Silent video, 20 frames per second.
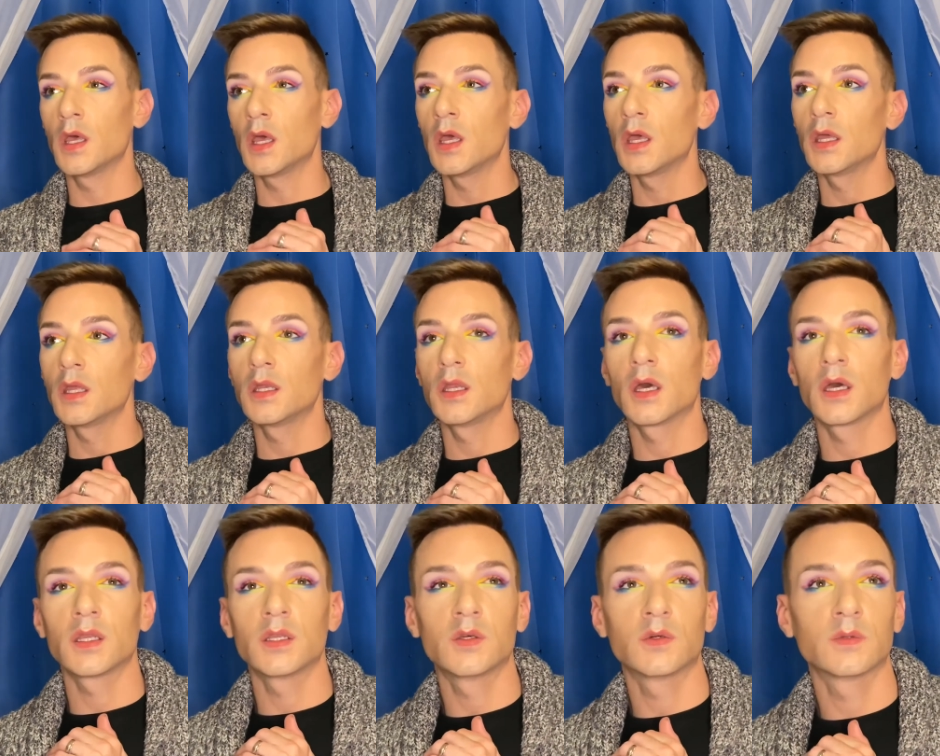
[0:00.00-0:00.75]
not
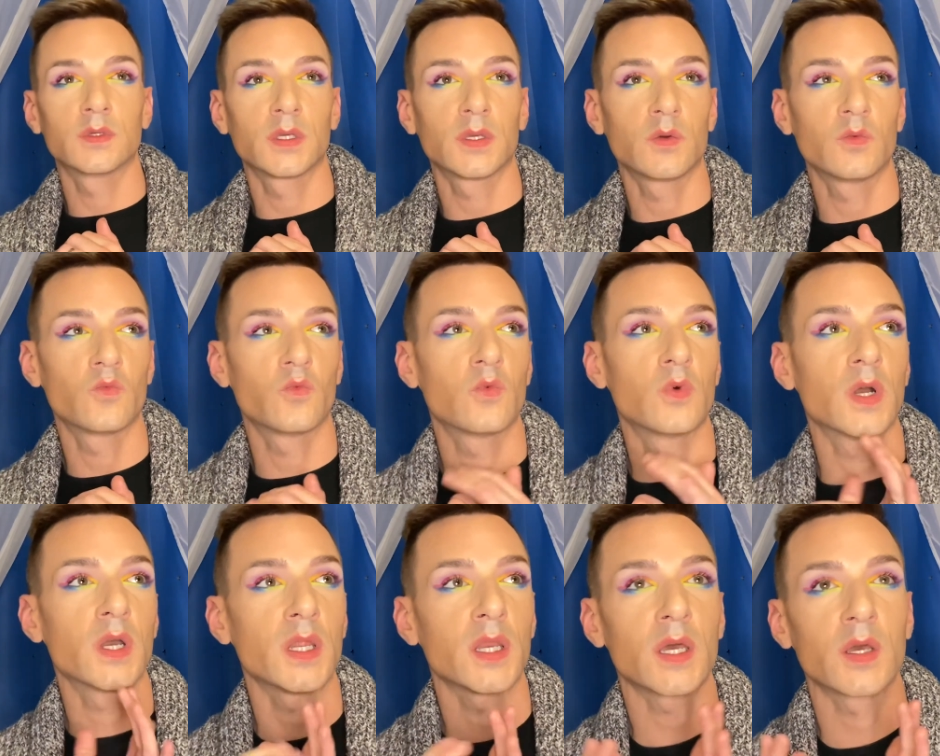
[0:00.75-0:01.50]
knowing what
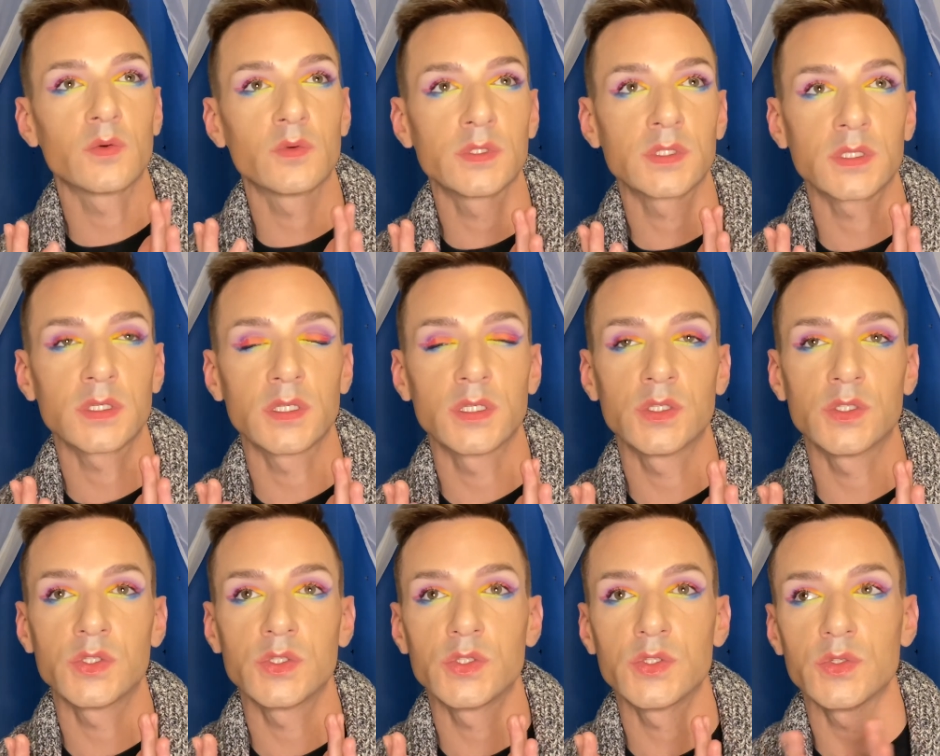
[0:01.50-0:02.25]
I was gonna
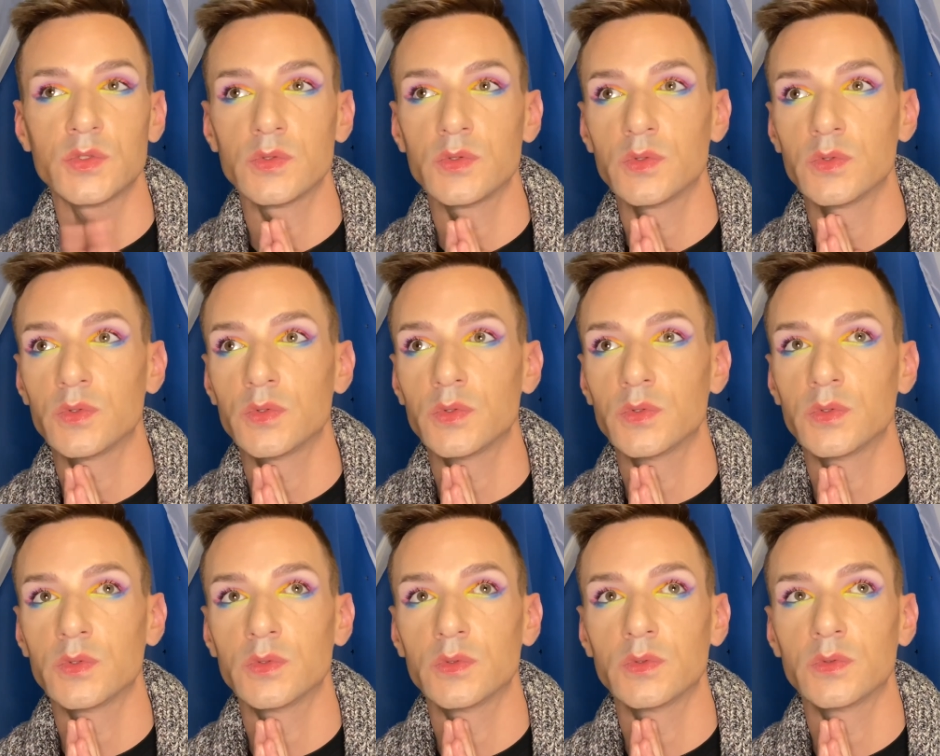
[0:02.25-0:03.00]

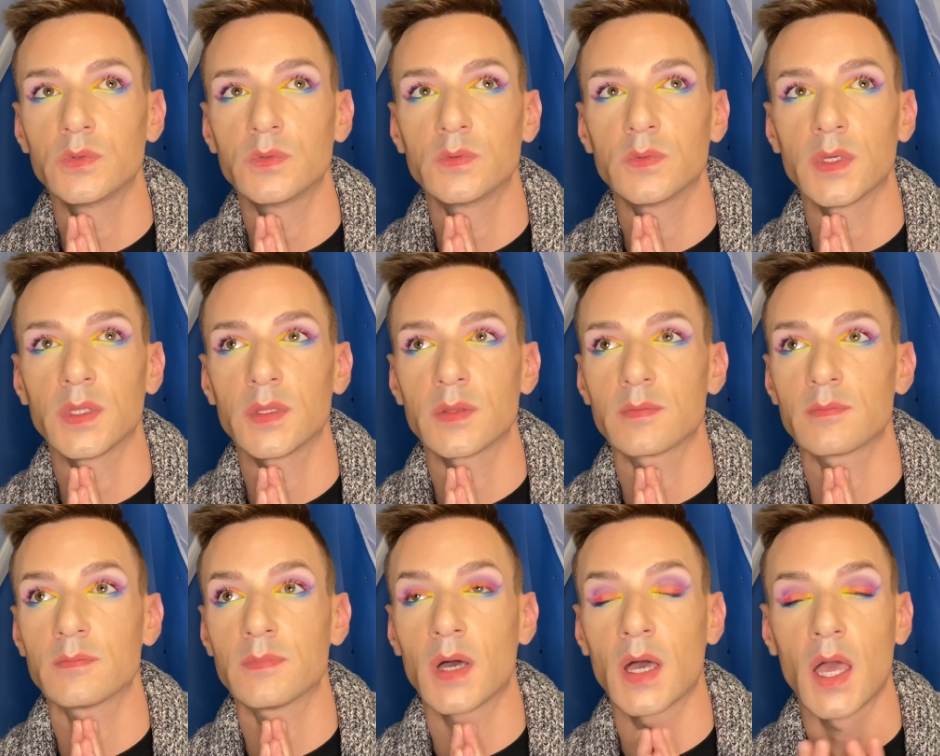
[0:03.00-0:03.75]
do with
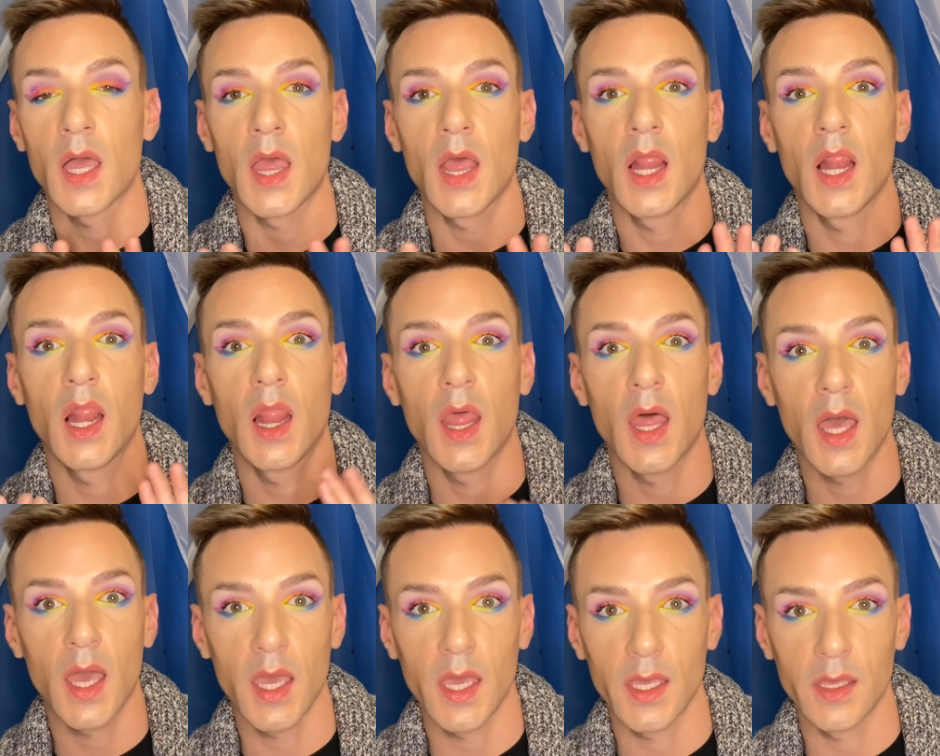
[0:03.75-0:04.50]
my
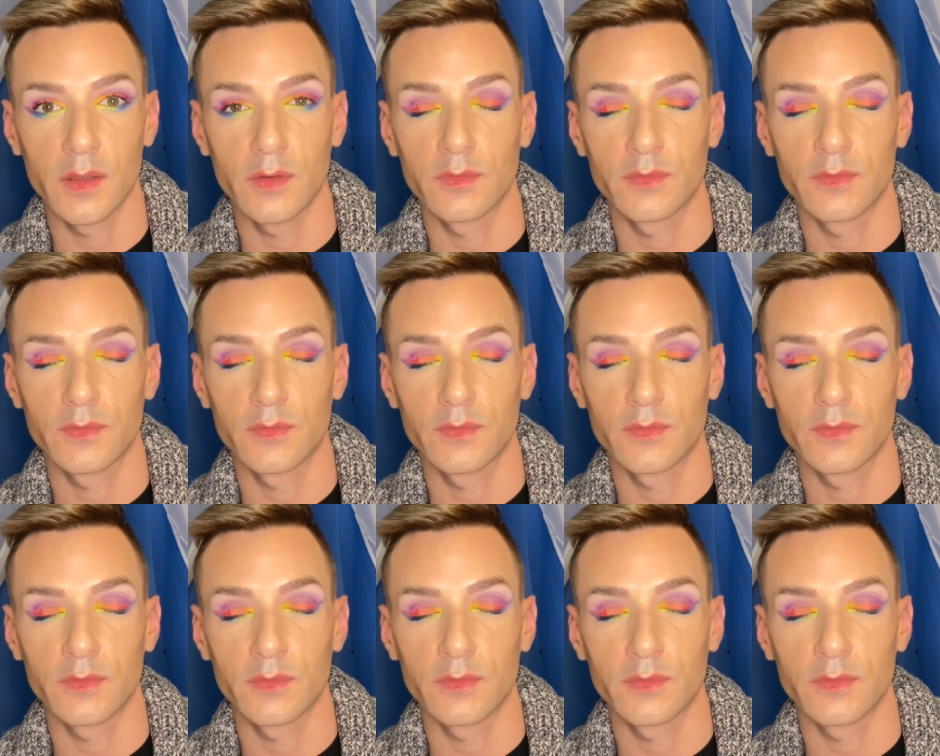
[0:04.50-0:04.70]
life,